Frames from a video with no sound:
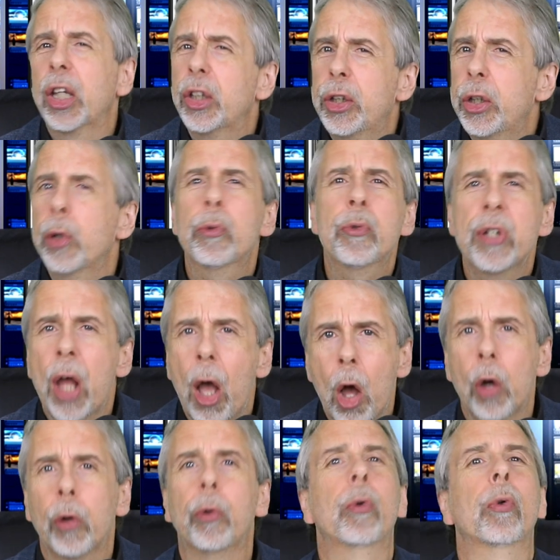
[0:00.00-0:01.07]
you
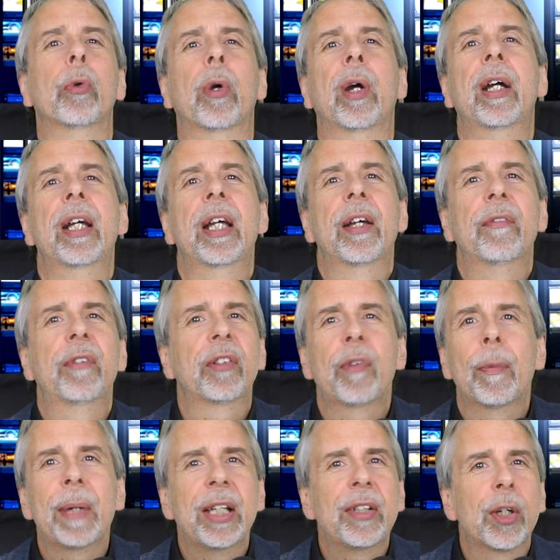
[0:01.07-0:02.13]
know
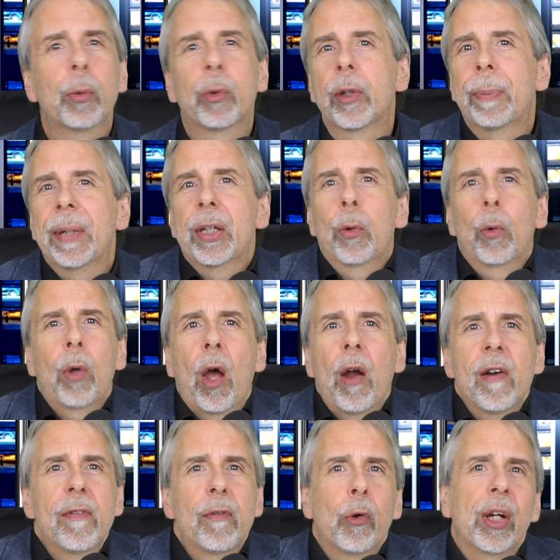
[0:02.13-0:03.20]
that the media would have been all
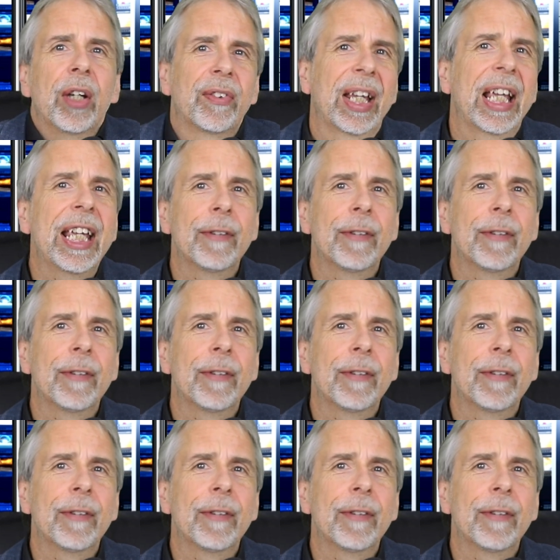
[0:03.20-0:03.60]
over it,